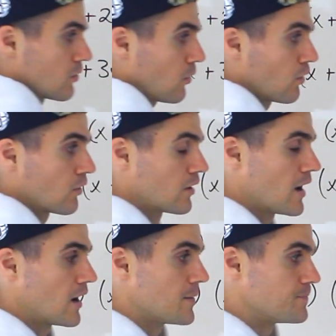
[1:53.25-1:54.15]
or
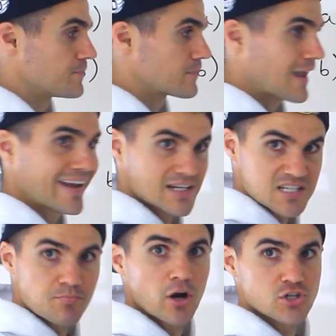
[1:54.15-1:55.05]
um,
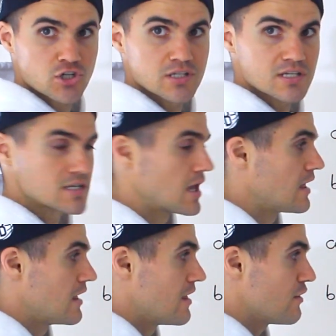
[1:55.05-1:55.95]
expressions
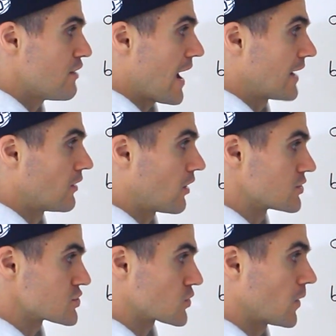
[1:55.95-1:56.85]
that
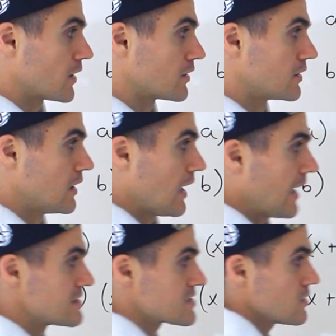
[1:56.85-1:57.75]
are squared.
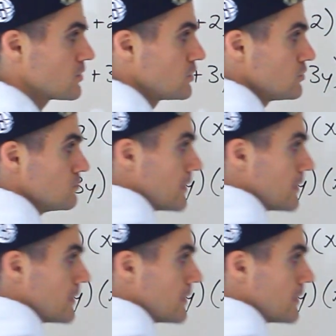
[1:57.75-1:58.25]
And so you